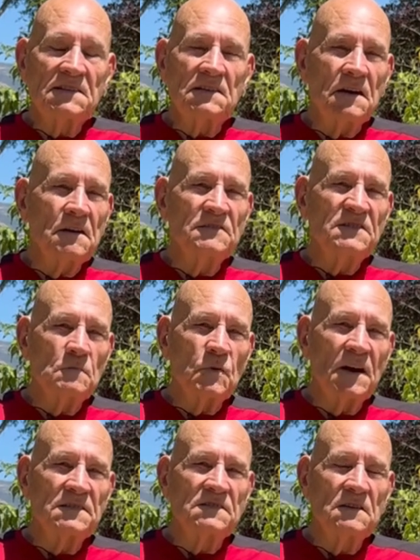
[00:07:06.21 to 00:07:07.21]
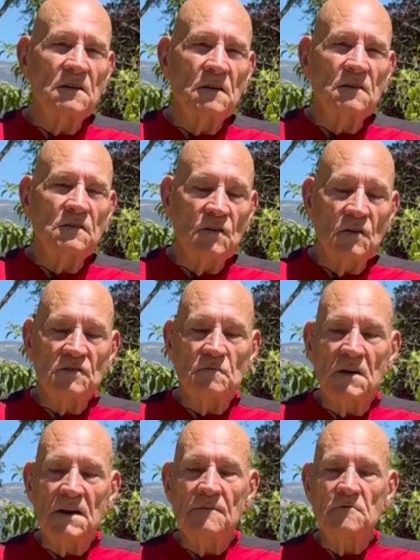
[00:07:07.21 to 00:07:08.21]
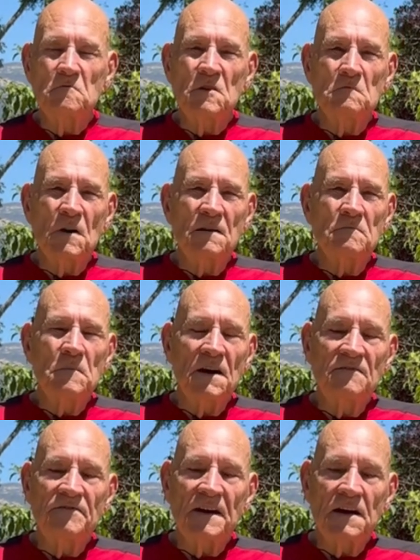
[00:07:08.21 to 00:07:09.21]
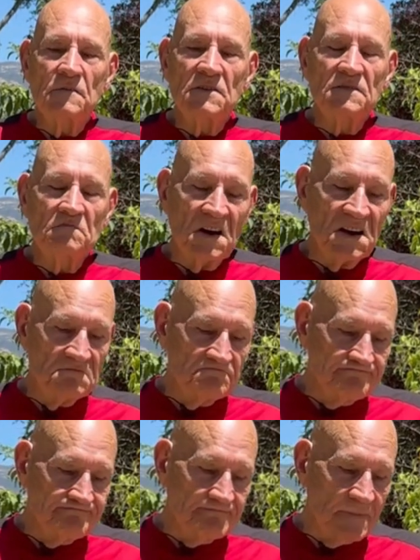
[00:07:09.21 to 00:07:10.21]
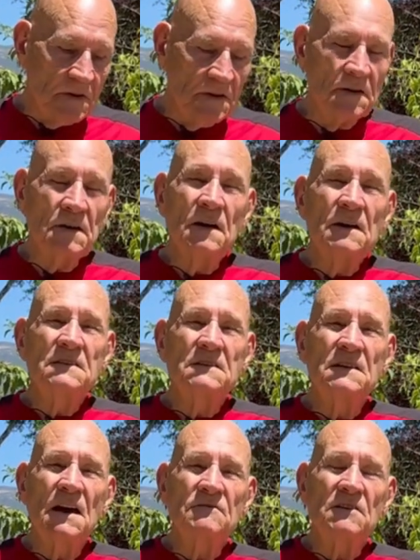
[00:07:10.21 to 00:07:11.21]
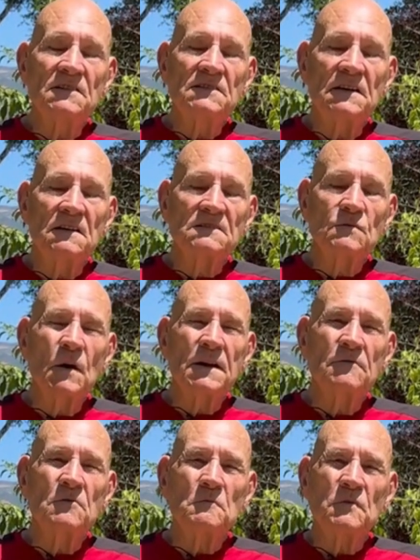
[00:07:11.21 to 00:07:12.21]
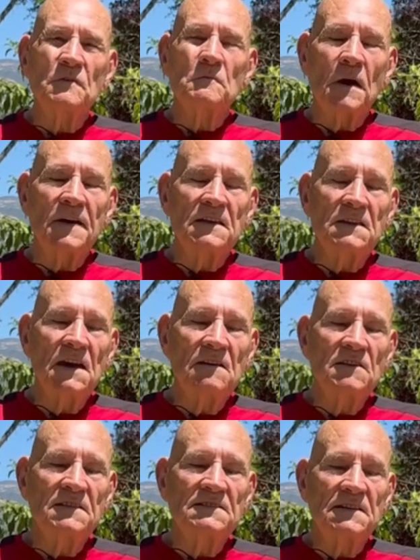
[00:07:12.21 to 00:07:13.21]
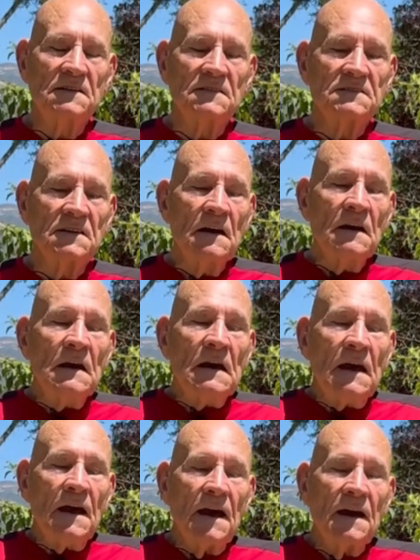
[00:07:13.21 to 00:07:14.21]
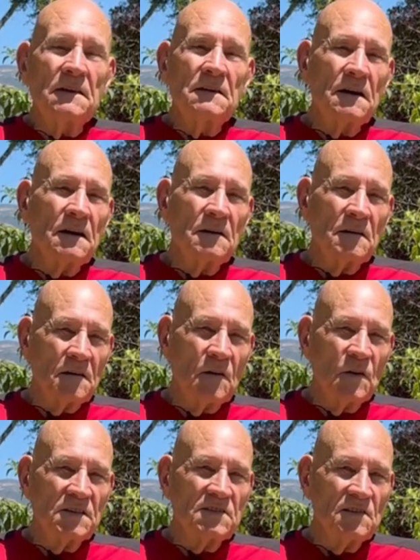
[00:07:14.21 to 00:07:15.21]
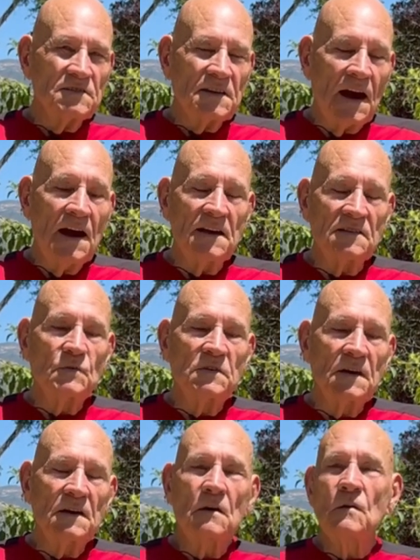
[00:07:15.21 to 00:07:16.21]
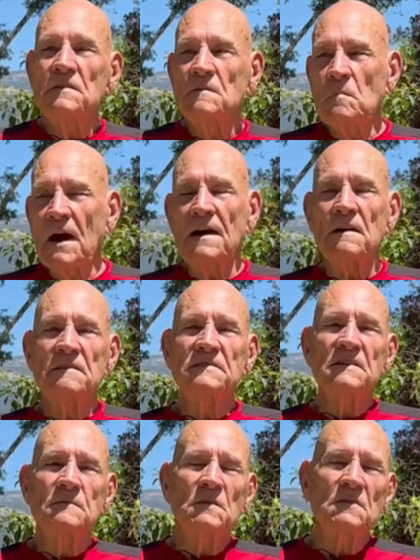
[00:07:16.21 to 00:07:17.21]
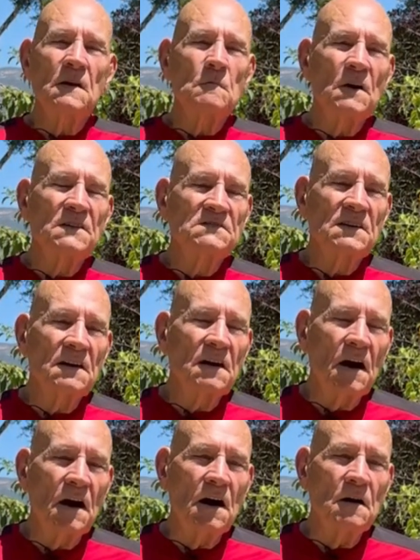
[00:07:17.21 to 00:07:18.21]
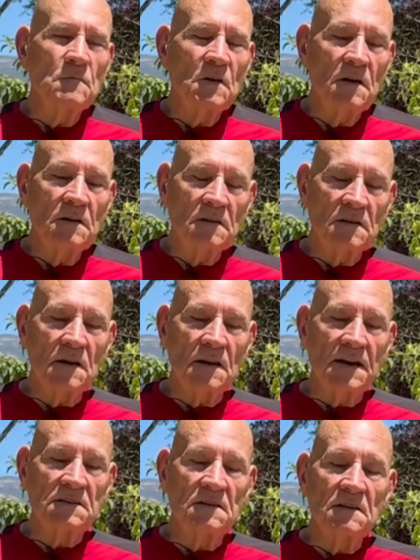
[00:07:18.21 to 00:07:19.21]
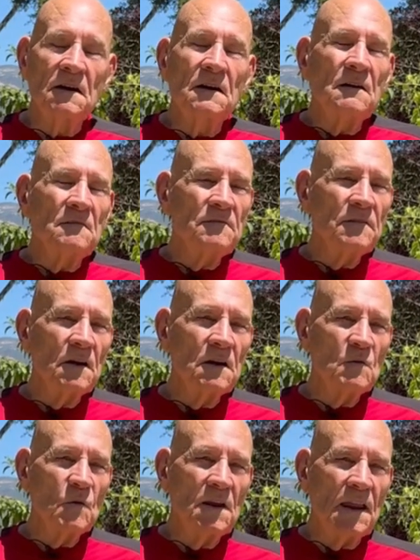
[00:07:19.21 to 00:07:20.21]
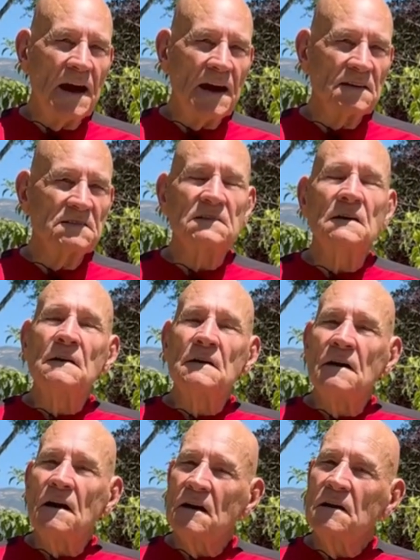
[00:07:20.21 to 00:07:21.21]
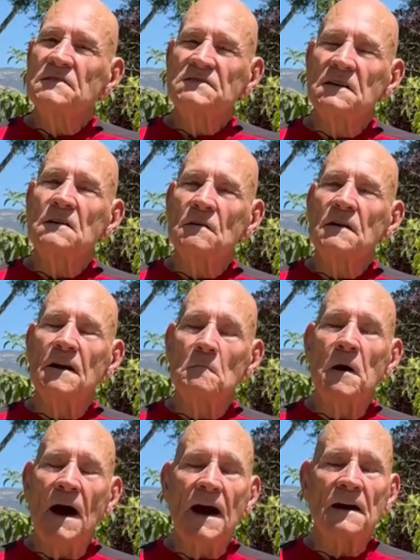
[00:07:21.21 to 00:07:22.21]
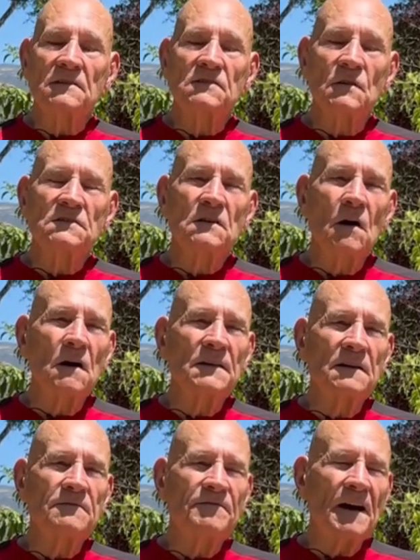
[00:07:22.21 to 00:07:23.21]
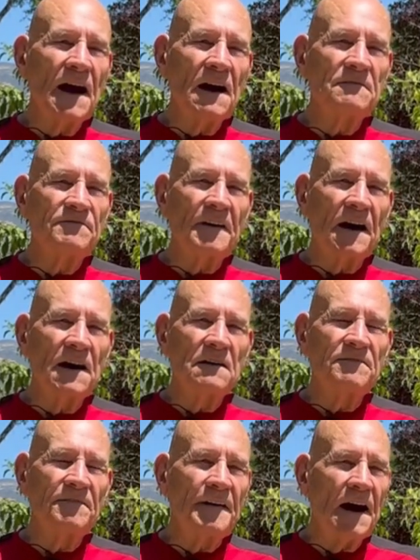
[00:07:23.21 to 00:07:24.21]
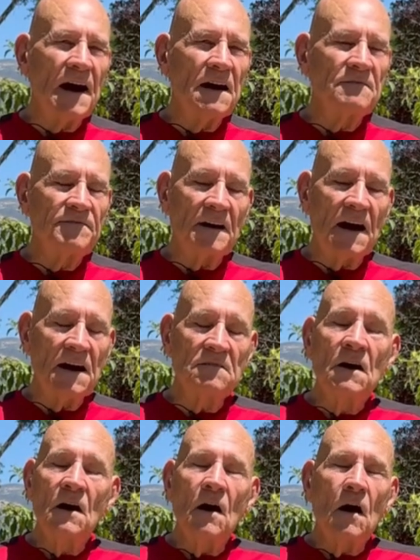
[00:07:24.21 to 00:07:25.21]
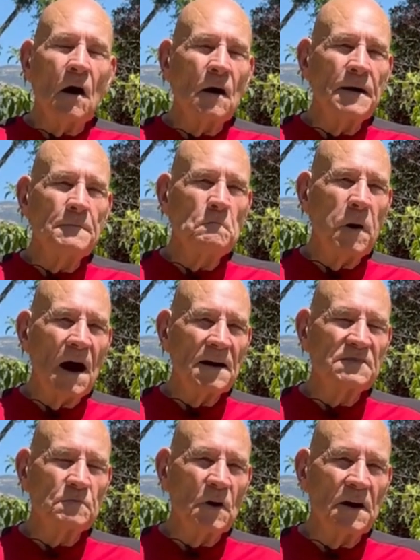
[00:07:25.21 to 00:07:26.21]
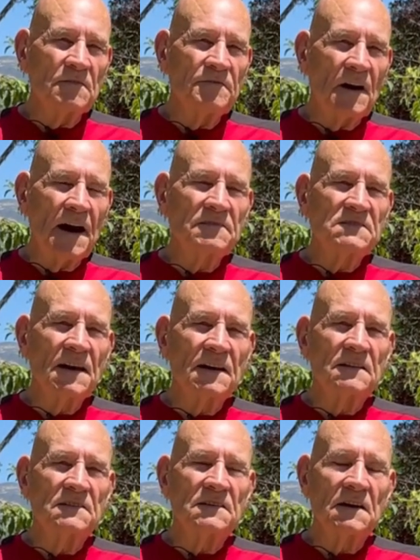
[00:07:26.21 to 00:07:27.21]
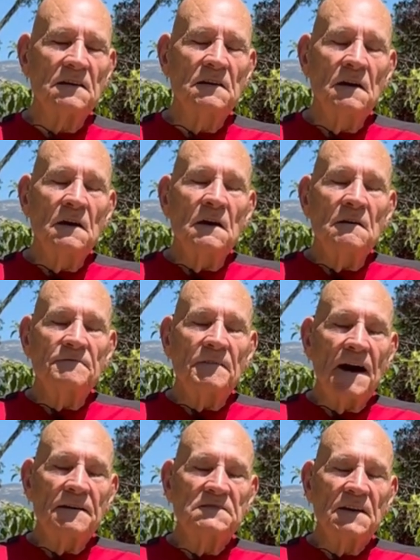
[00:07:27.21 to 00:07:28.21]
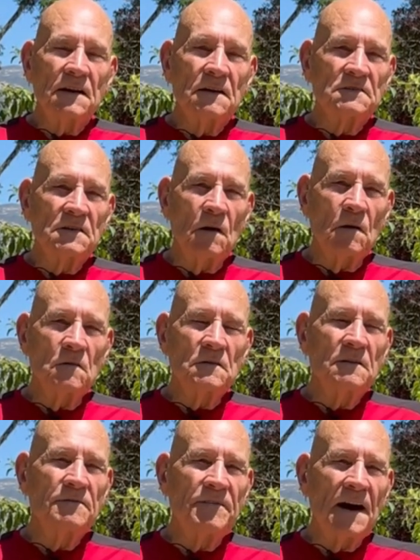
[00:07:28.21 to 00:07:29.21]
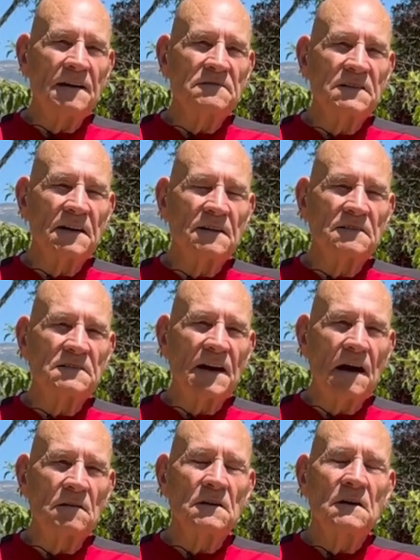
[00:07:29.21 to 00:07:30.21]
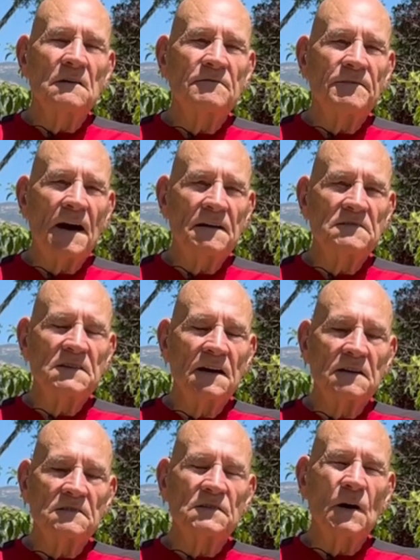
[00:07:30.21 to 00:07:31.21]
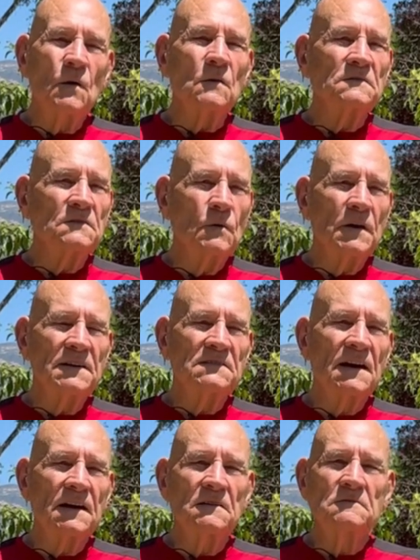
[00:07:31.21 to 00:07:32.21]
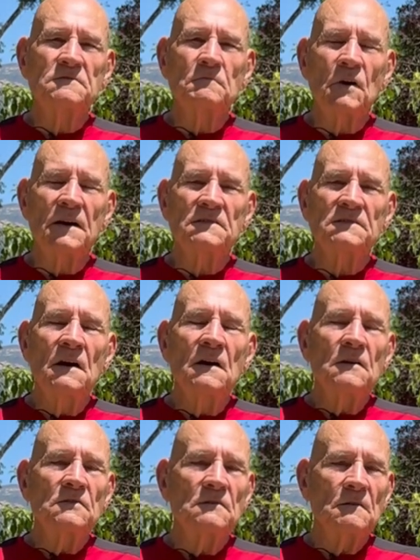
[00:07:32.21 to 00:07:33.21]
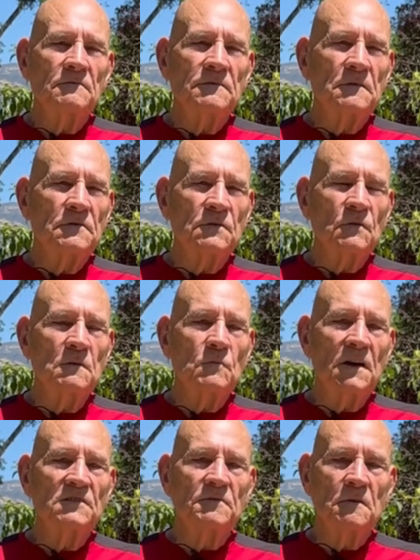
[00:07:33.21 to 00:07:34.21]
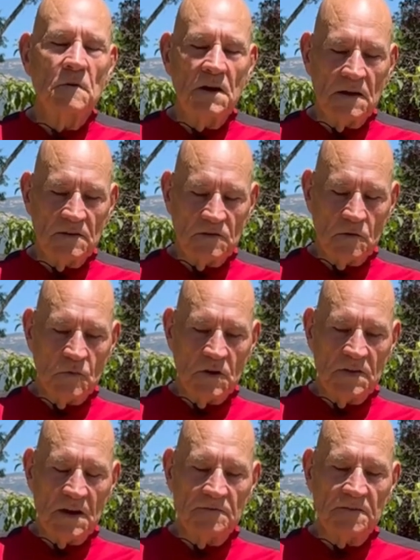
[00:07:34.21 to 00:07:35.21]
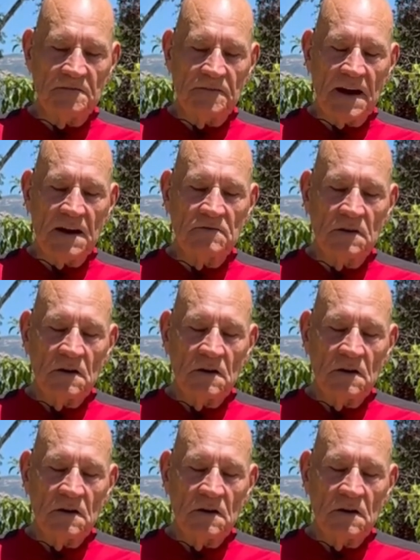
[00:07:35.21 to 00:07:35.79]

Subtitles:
energy breaths that you can use. Many of them have been made famous by the Navy SEALs, one of them by the Navy SEALs. And of course those guys, when they go into battle or something, they must stay calm, collected, very relaxed, or else they don't come back. So it's called a 5-5-5-5, or a box breath. 5 seconds in, 5 seconds hold, 5 seconds out, 5 seconds hold. 20-second breaths, 3 breaths per minute. So breathe in for 5.